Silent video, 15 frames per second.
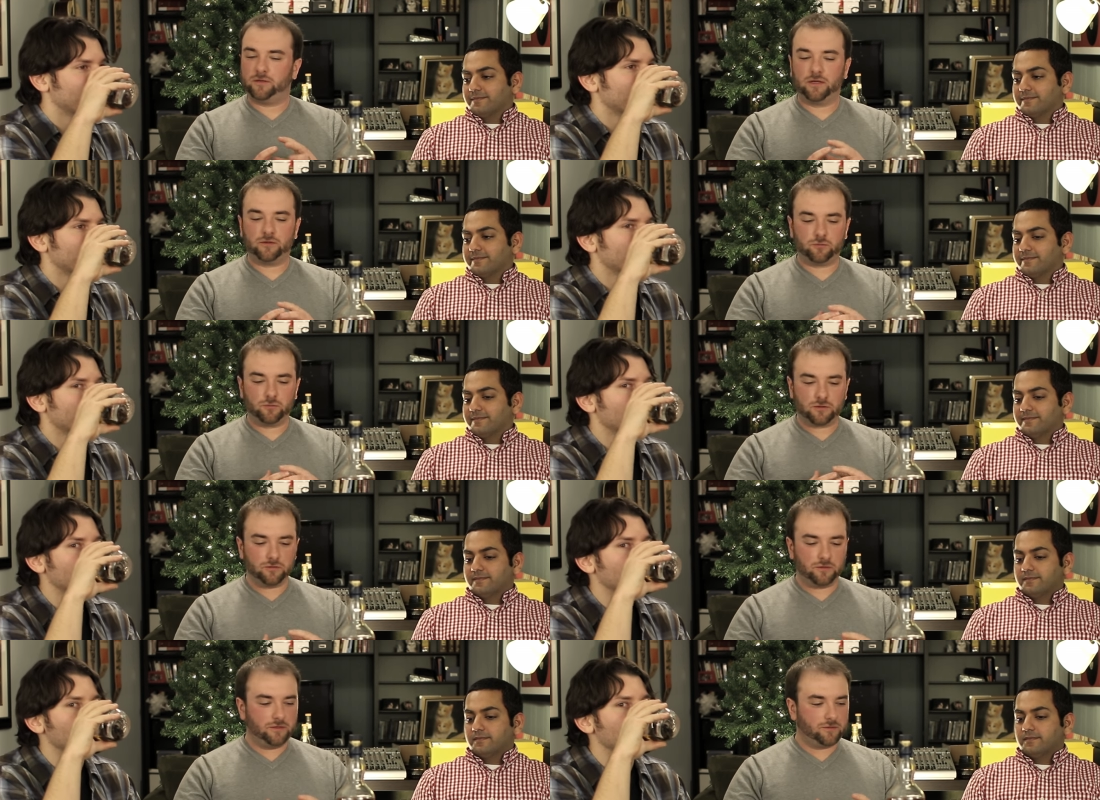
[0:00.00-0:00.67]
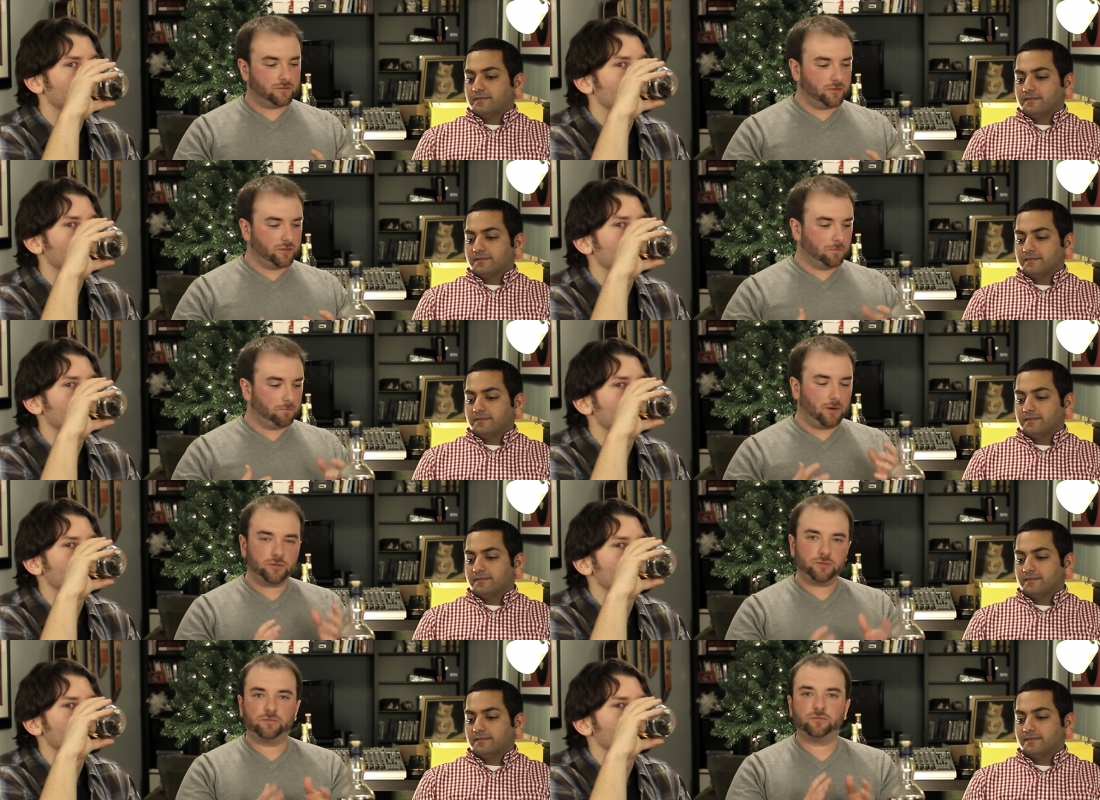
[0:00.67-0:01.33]
Speaker 1: taste to it. There is still a
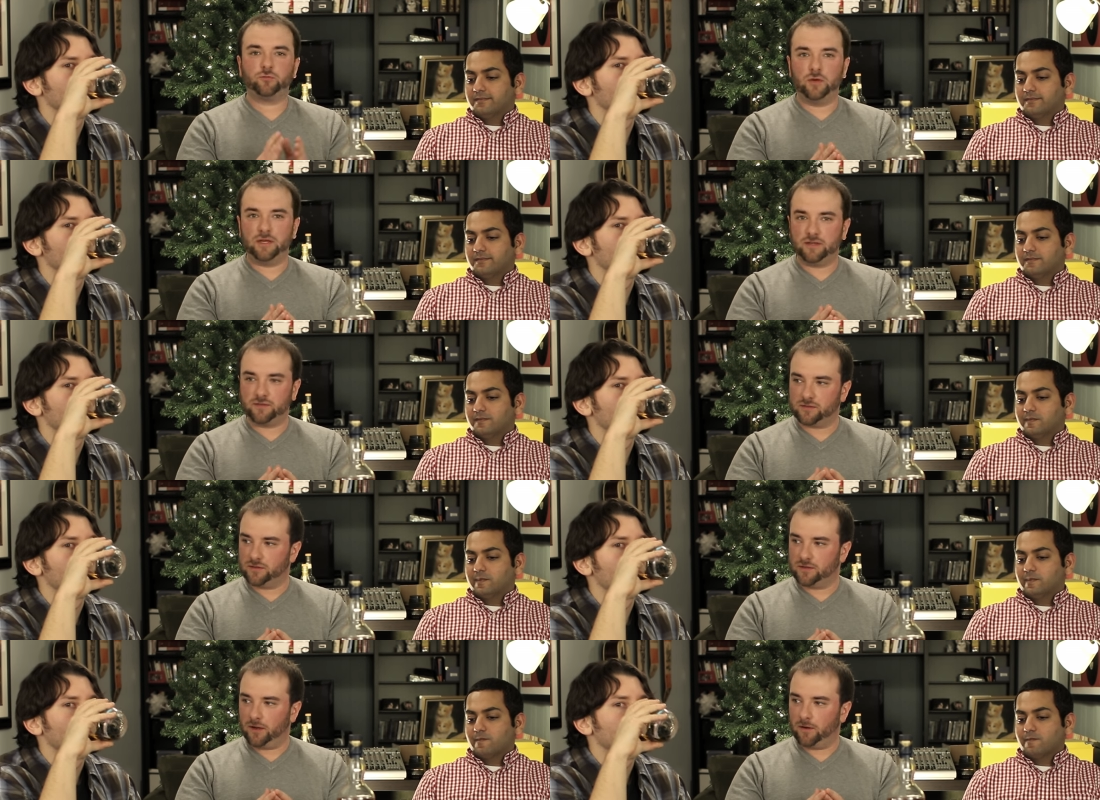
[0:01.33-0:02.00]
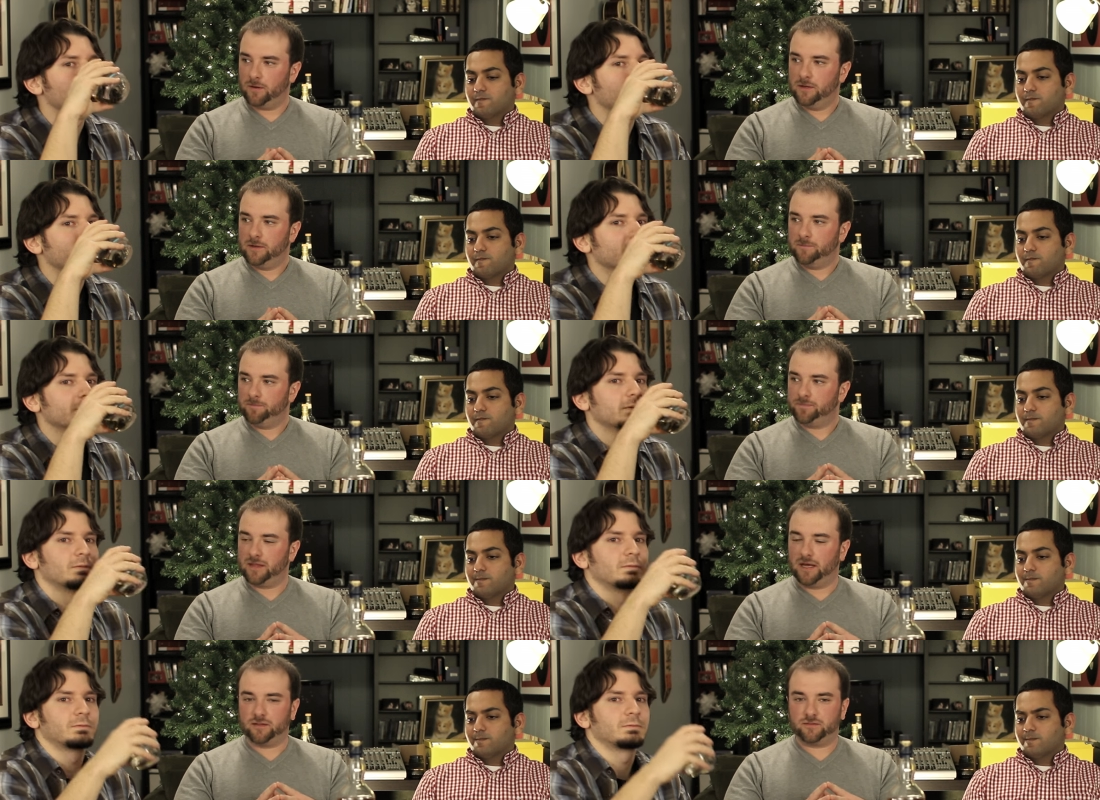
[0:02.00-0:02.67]
punch of sweetness in there.
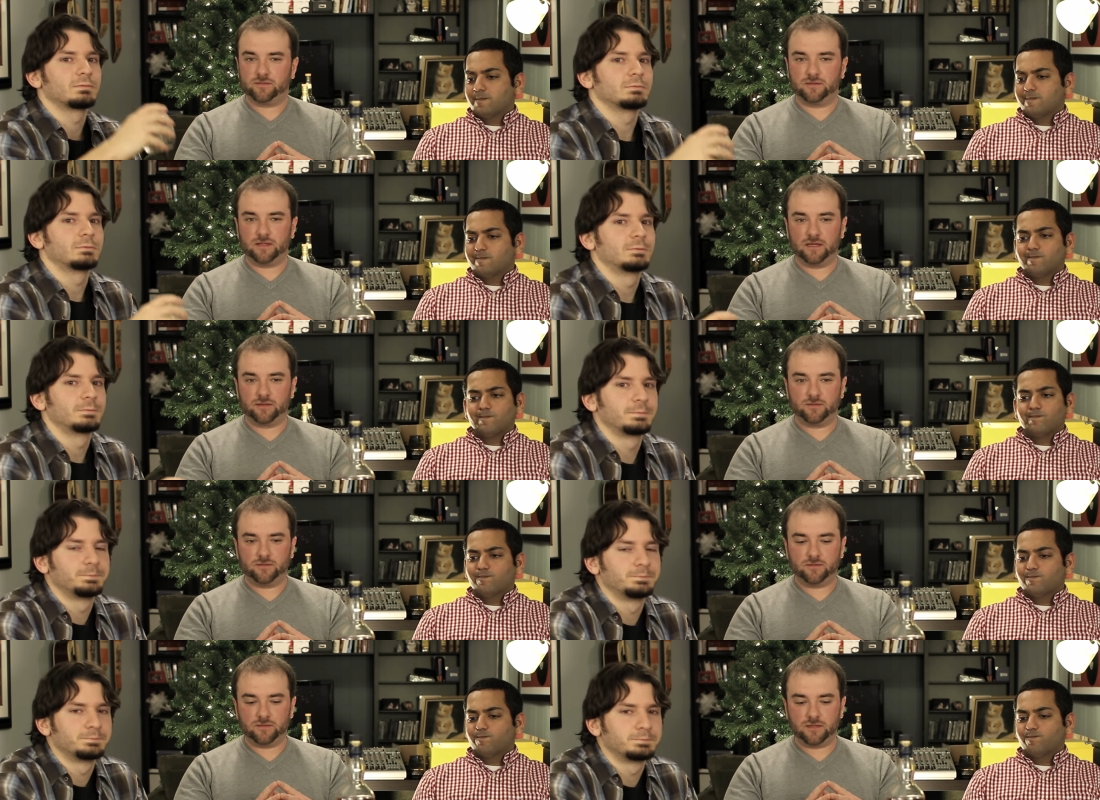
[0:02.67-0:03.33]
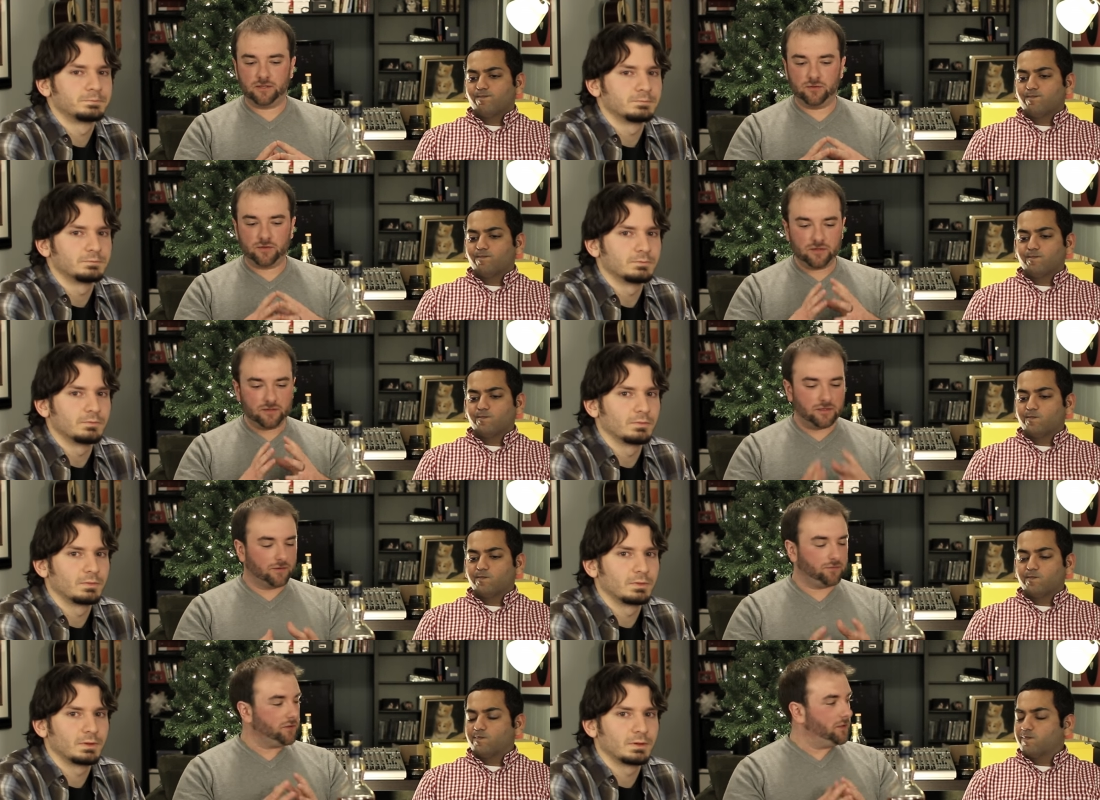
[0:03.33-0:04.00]
That's that's that you can
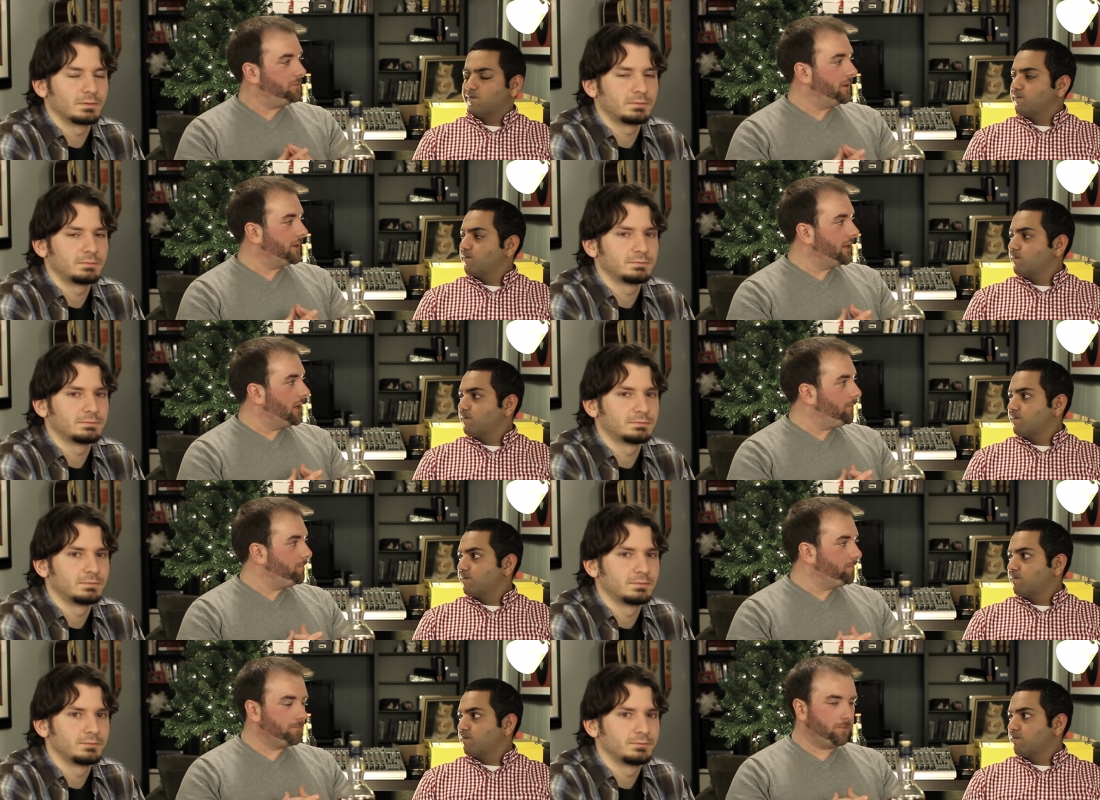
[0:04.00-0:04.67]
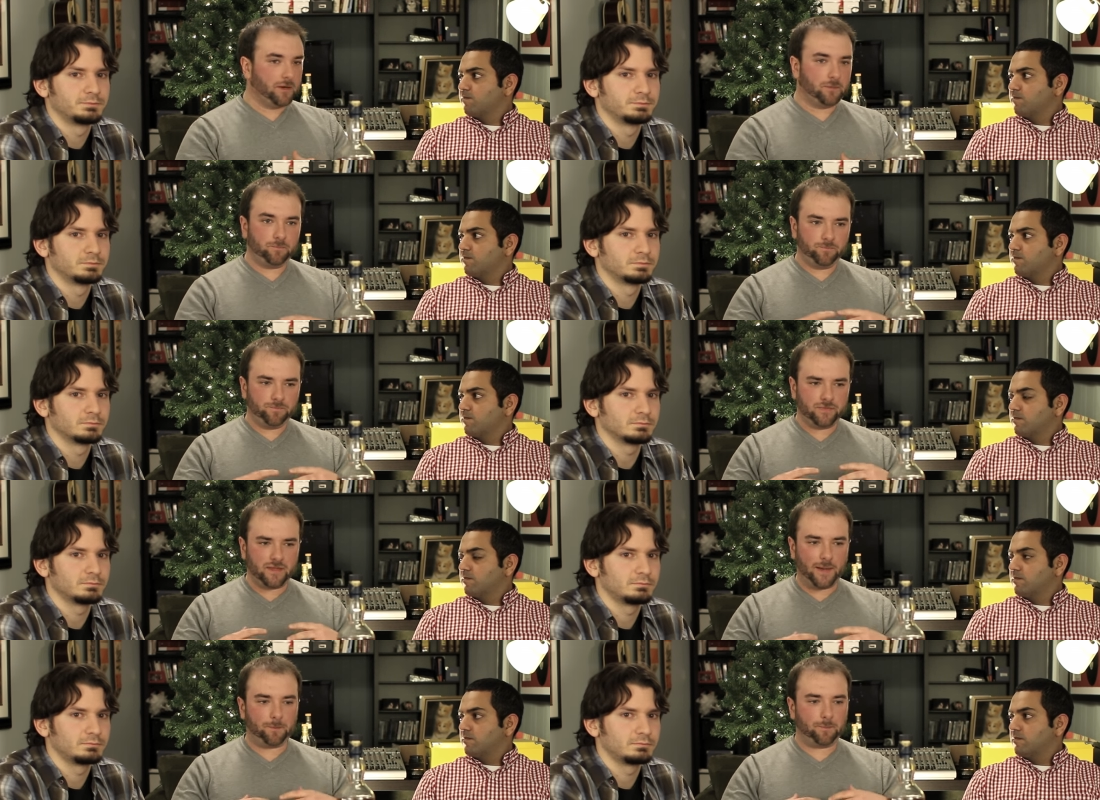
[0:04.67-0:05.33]
definitely pick up. But
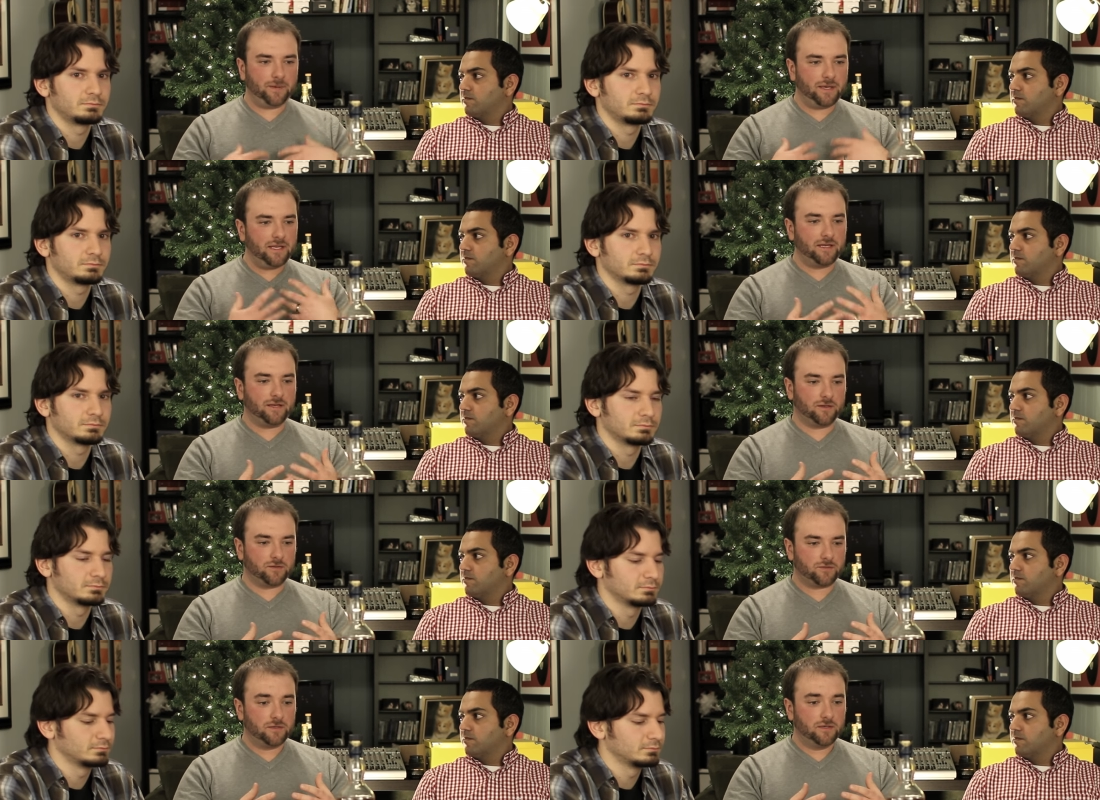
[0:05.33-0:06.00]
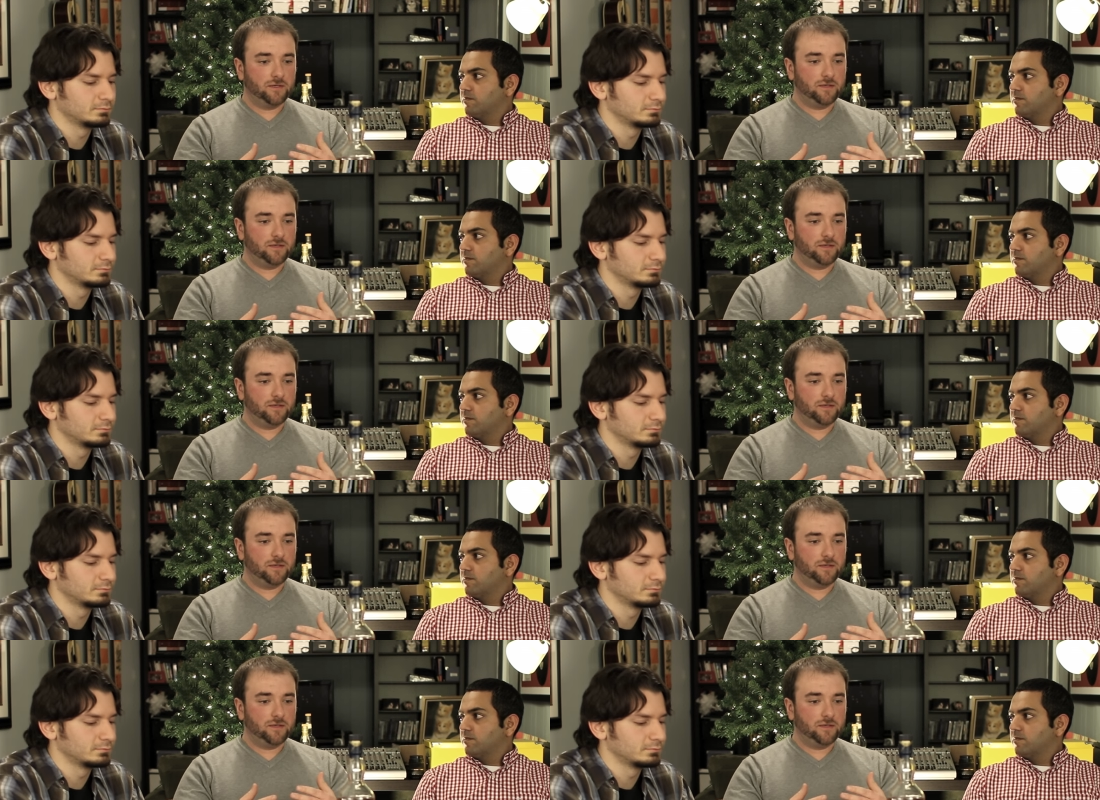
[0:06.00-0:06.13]
that peatiness